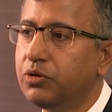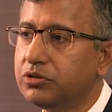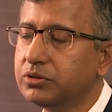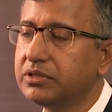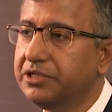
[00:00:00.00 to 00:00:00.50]
And
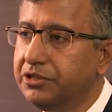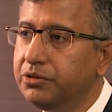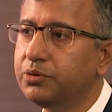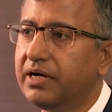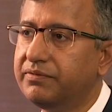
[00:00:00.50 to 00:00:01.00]
you also
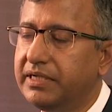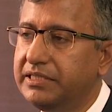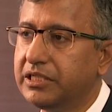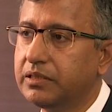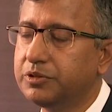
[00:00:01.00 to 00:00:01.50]
continue to have
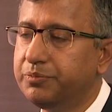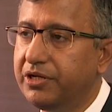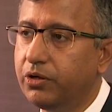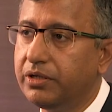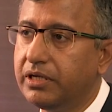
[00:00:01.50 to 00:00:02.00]
the eye
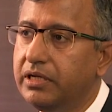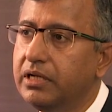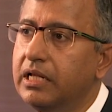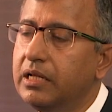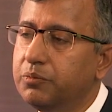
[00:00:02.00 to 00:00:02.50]
checkups
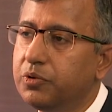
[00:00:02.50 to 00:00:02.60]
periodically